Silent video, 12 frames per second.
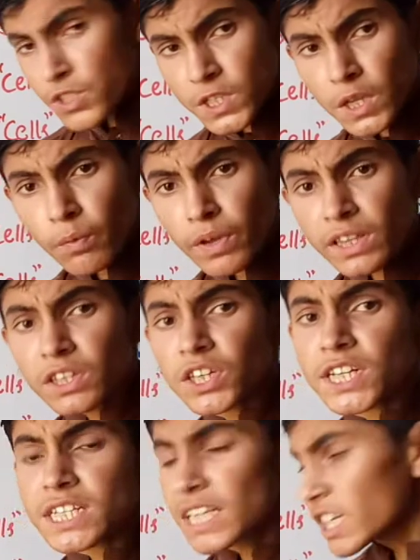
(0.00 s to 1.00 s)
7
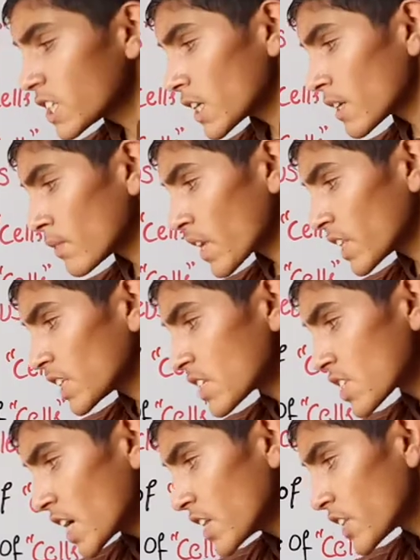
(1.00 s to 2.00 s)
years later. Another
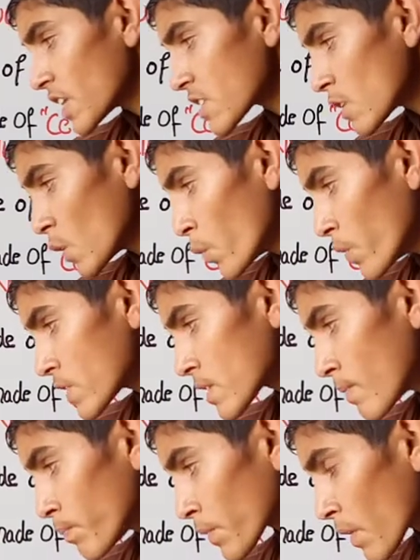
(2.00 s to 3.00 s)
scientist, Louis
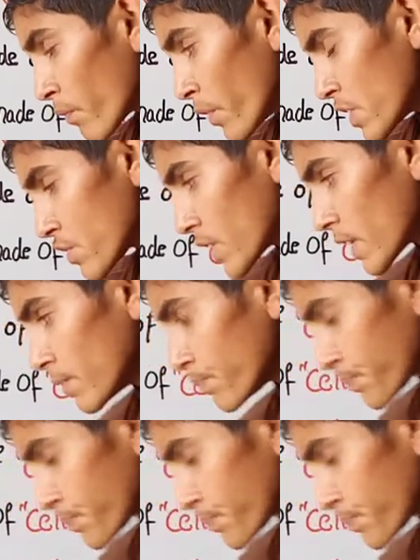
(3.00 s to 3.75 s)
Pasteur,